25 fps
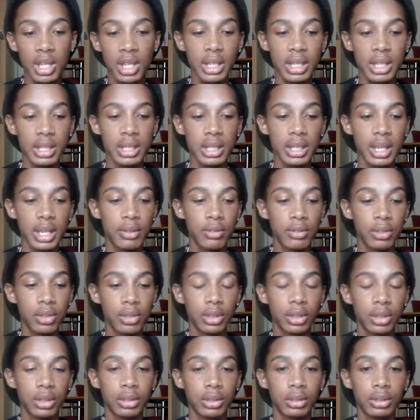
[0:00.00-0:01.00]
It's
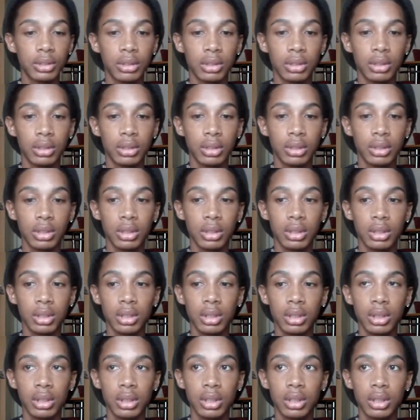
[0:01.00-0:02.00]
never
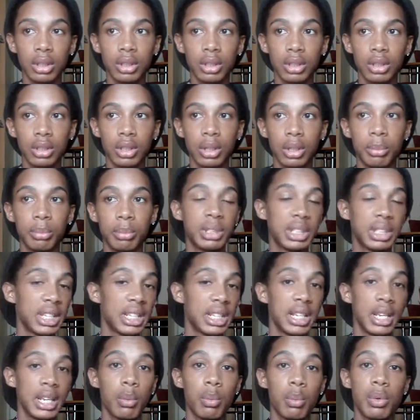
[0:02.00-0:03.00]

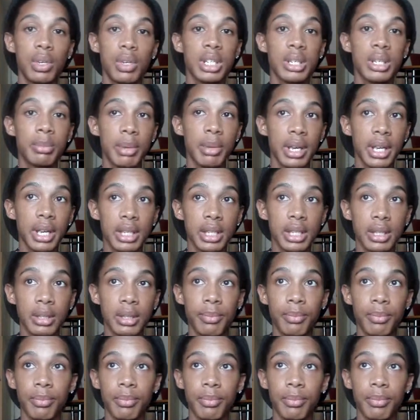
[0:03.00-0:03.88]
completely in one space.